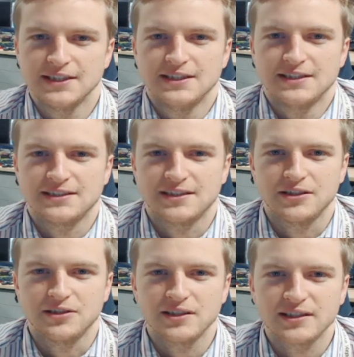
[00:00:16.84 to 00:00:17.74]

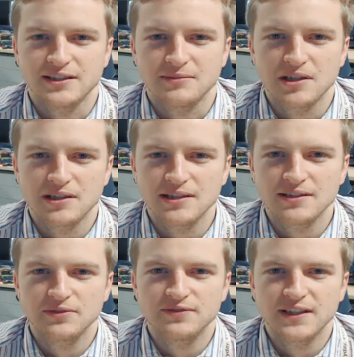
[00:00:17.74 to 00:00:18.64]
So looking at the
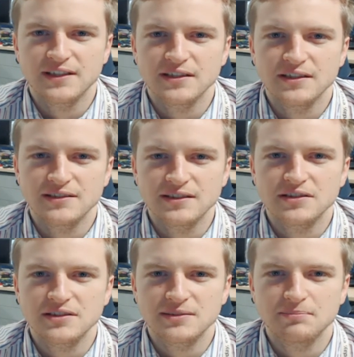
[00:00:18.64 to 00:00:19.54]
markets, we found a touch
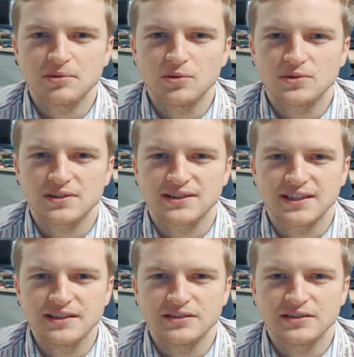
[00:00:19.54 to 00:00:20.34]
of support today,